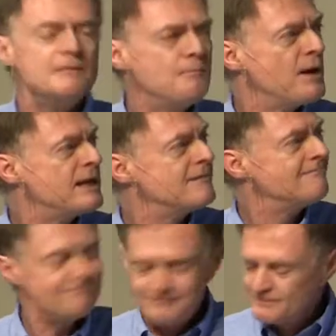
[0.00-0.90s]
but,
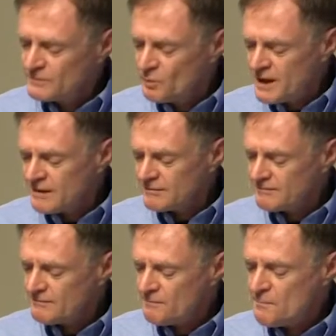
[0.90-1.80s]

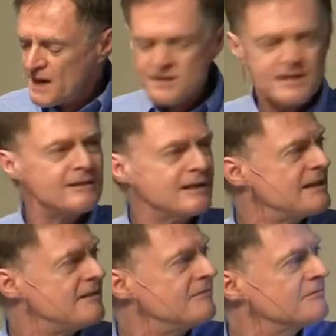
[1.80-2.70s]
well,
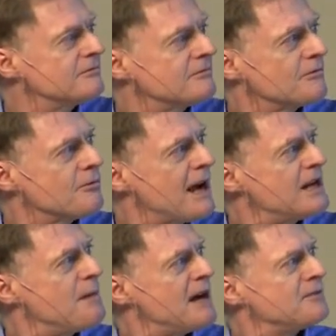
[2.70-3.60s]
basically right
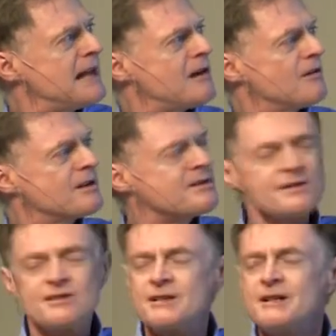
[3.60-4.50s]
about now. This
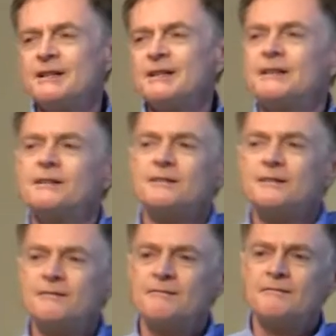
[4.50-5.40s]
is
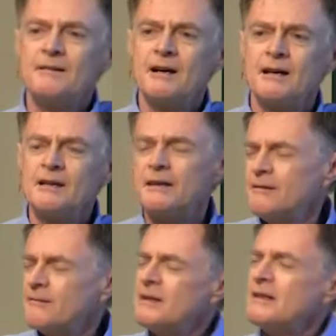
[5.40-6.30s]

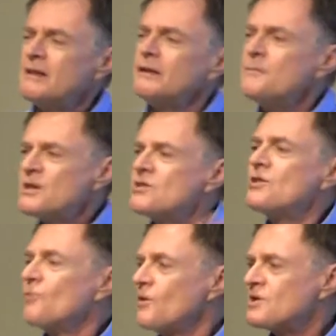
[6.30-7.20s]
the Limits to
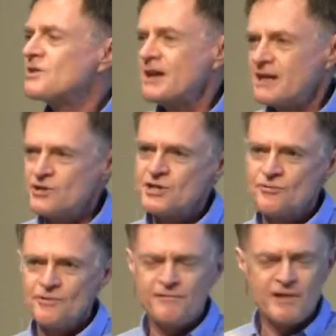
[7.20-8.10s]
Growth study, just
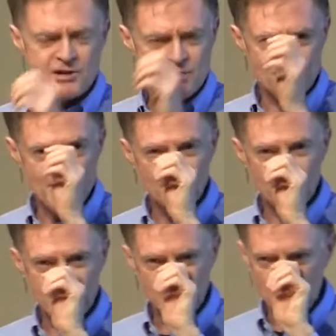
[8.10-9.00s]
to refresh your
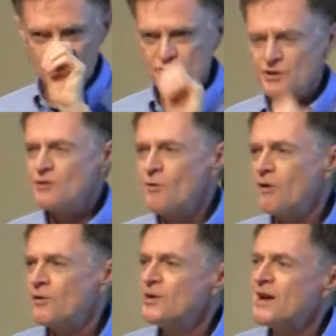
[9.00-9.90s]
memory. I'm sure you
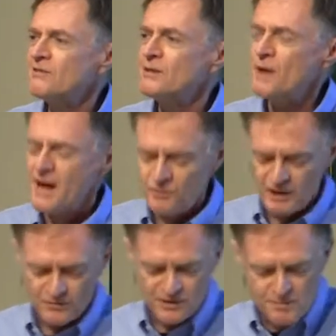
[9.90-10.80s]
all heard of it back when
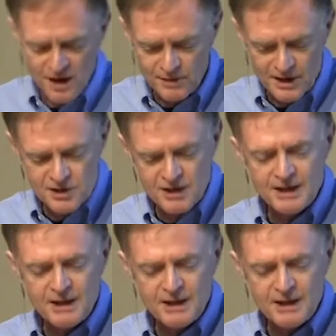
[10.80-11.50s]
it was published.